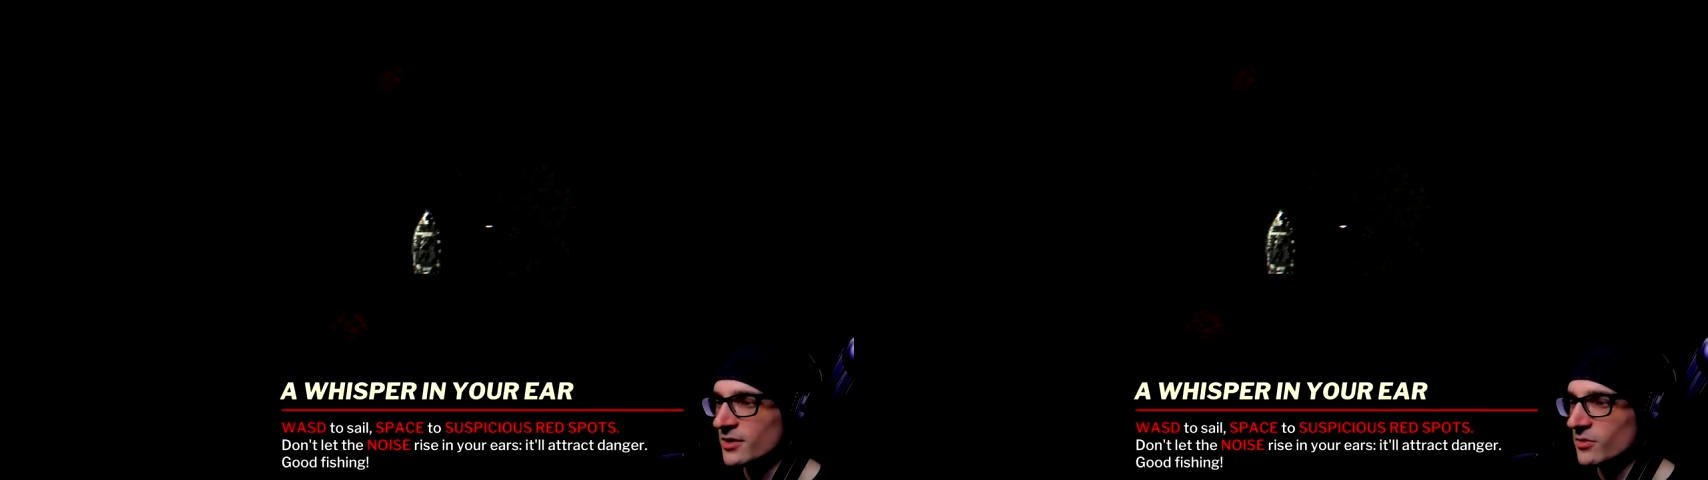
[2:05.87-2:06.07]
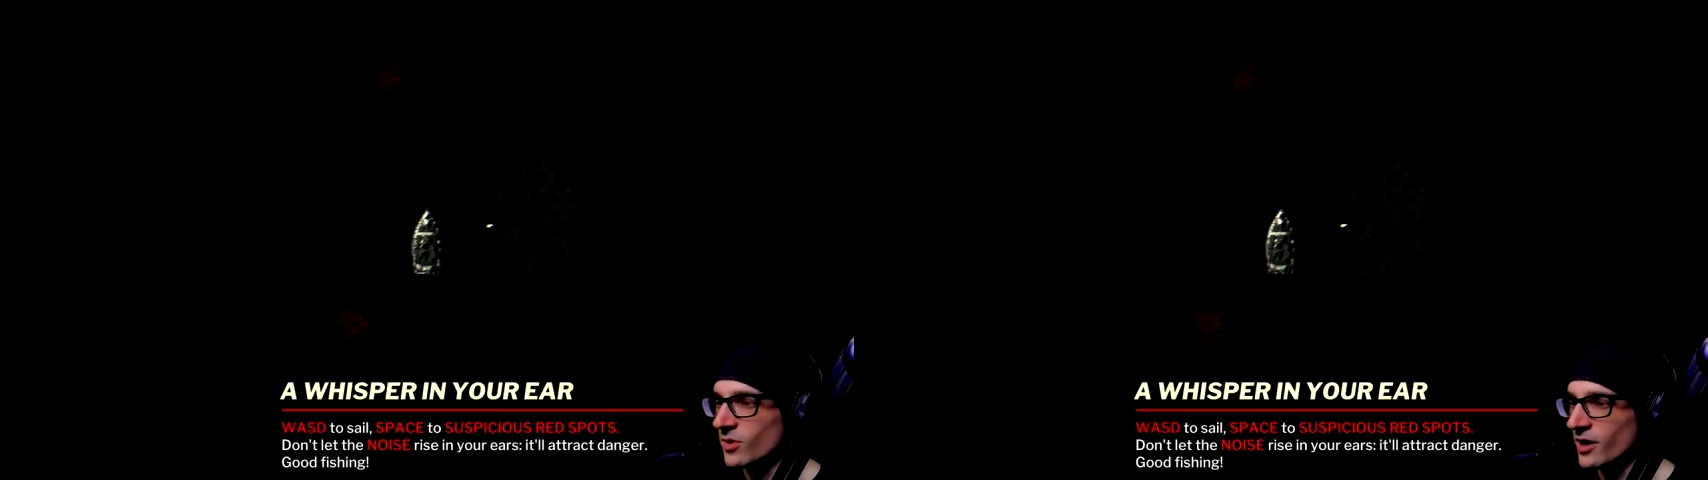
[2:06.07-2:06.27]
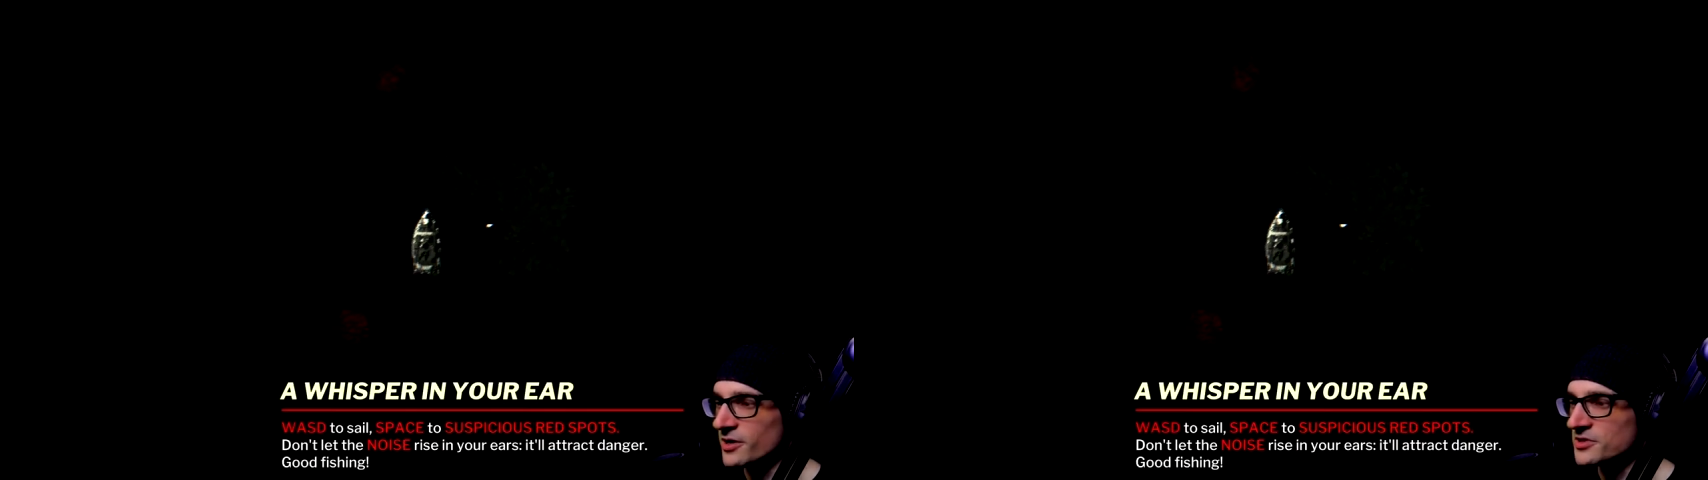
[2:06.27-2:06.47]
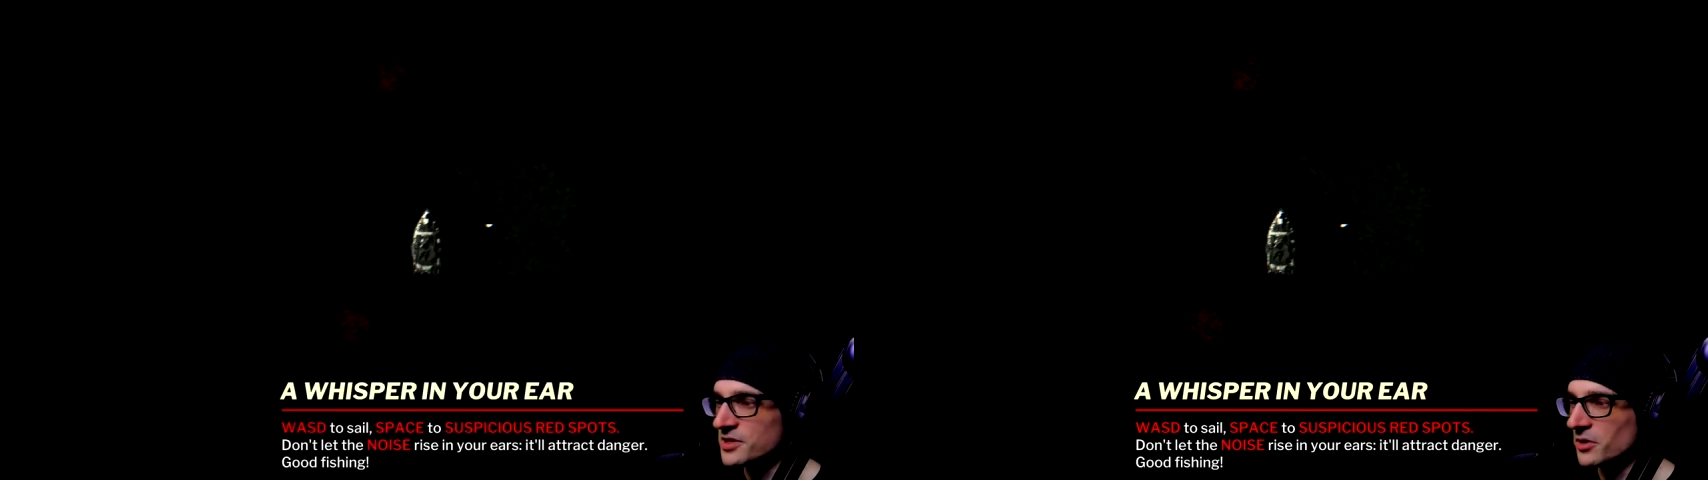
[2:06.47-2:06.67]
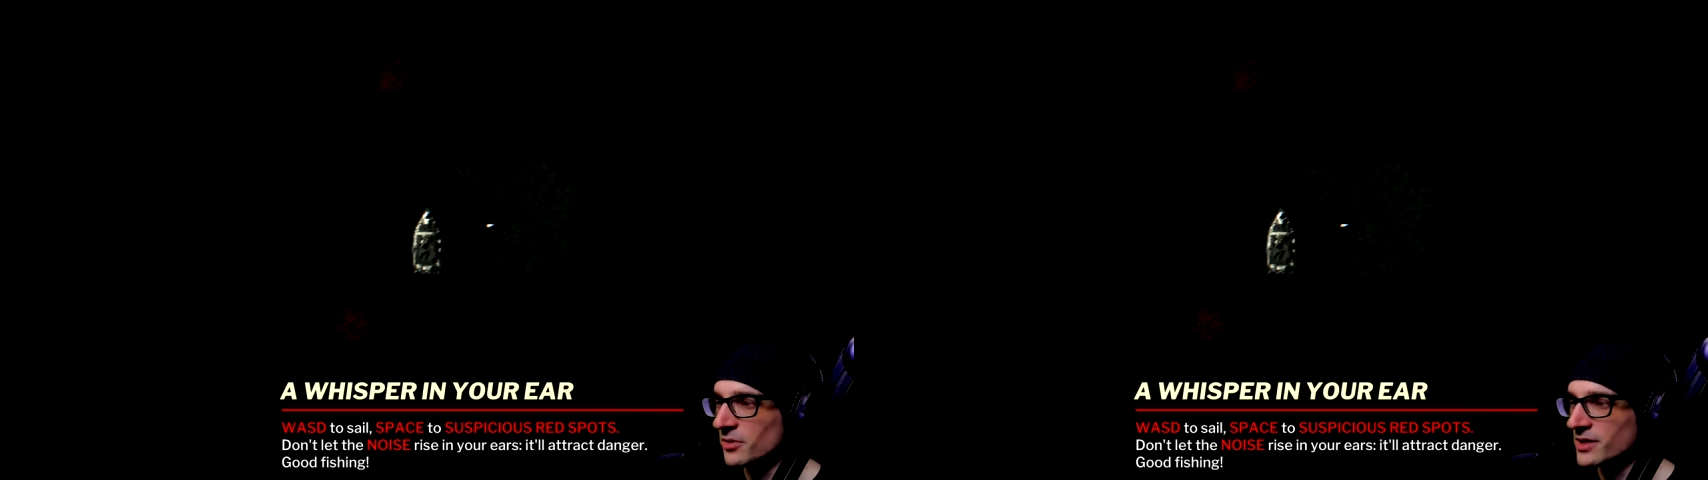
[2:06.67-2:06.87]
rise in
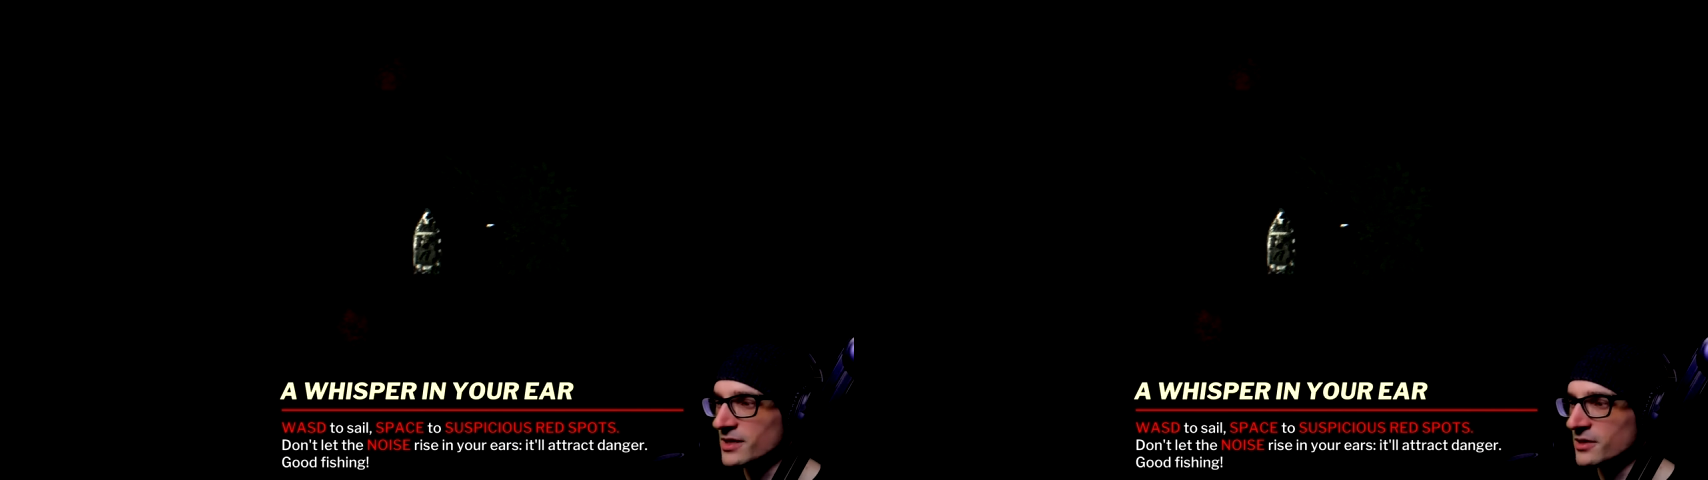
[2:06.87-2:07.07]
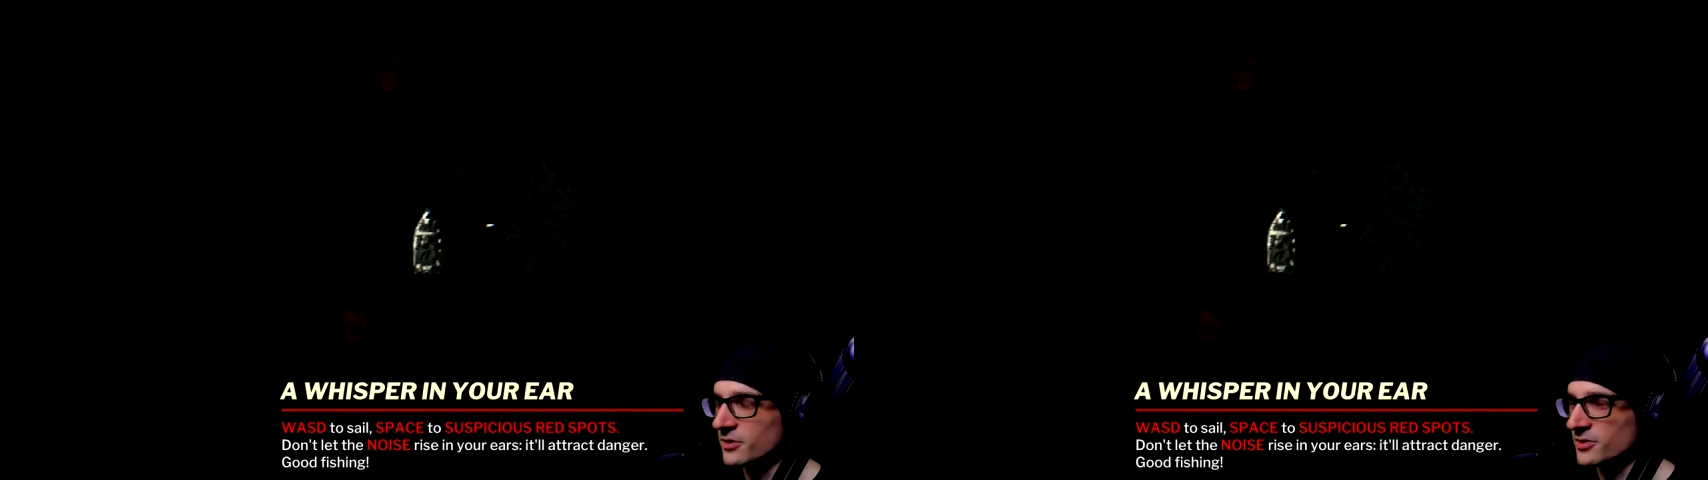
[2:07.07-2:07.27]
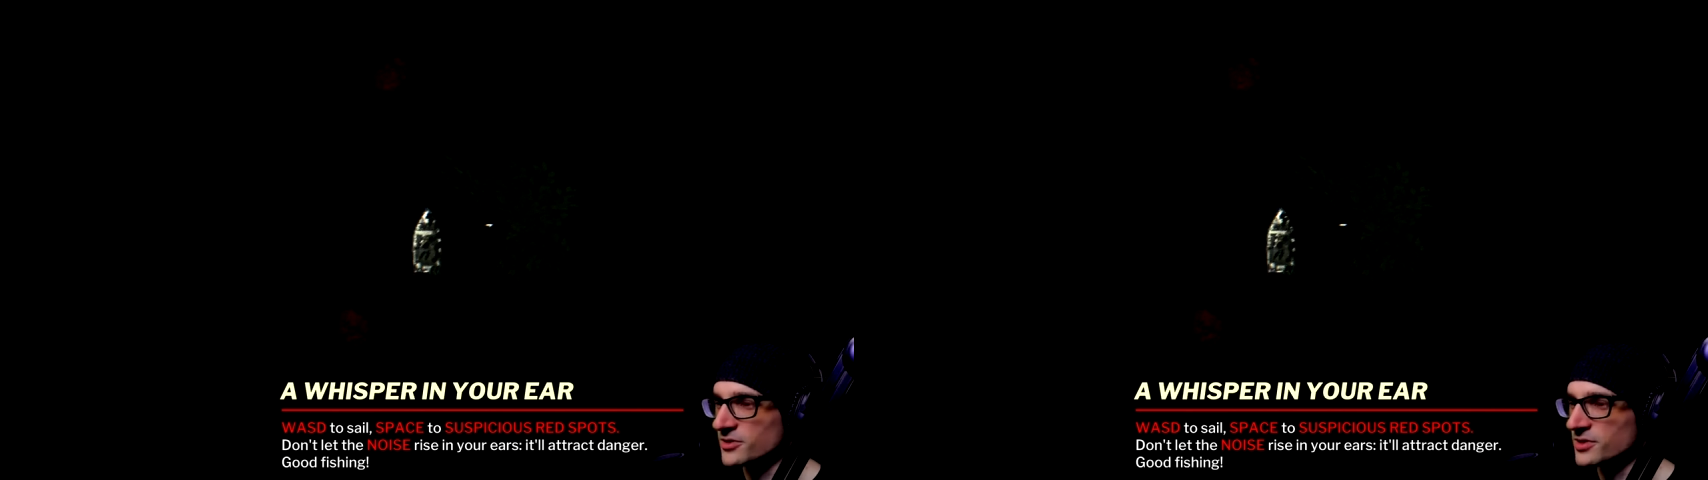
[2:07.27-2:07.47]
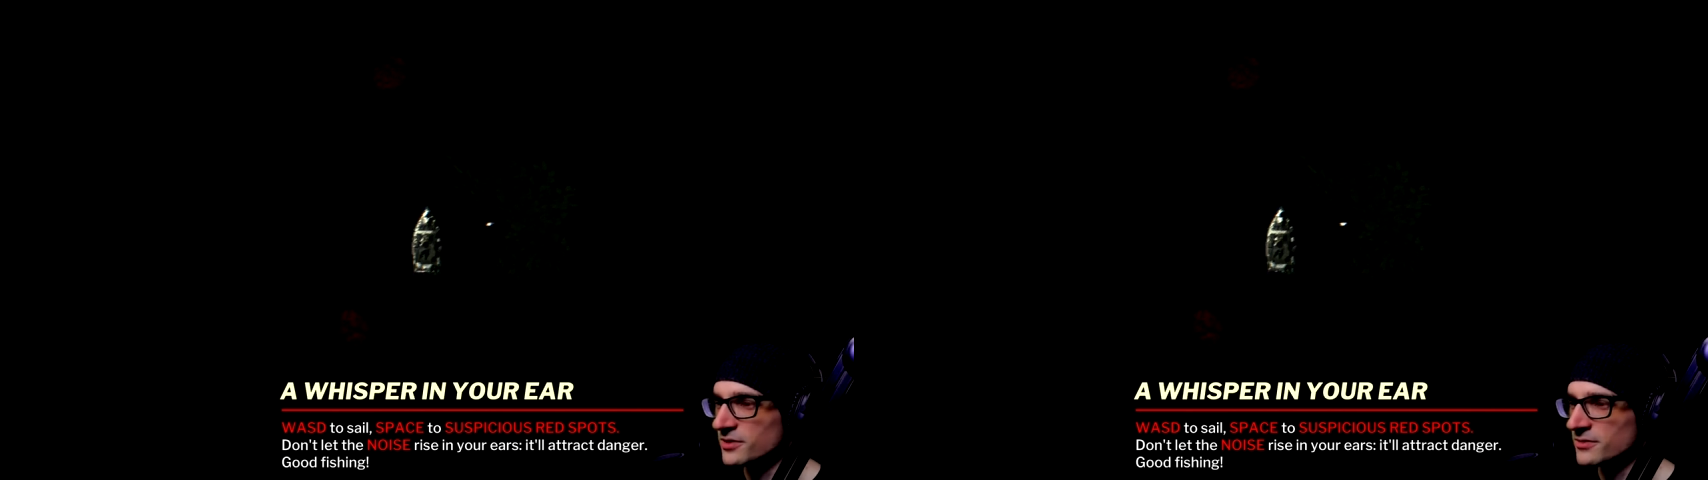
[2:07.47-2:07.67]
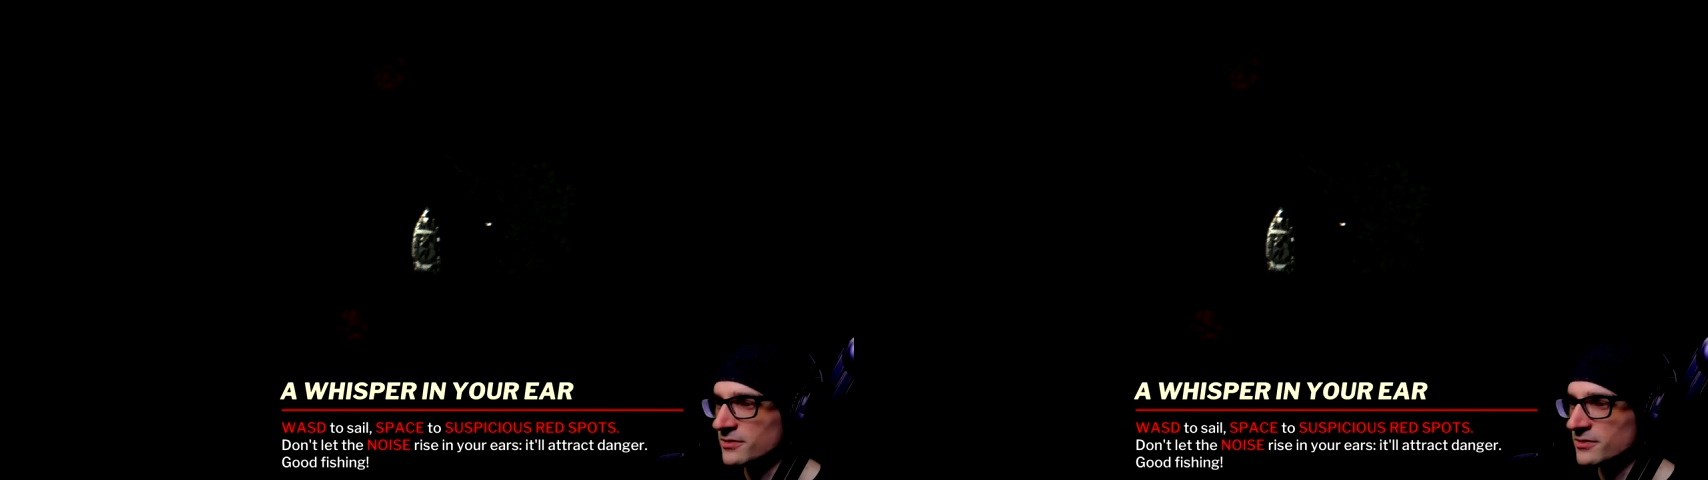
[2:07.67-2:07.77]
your ears. I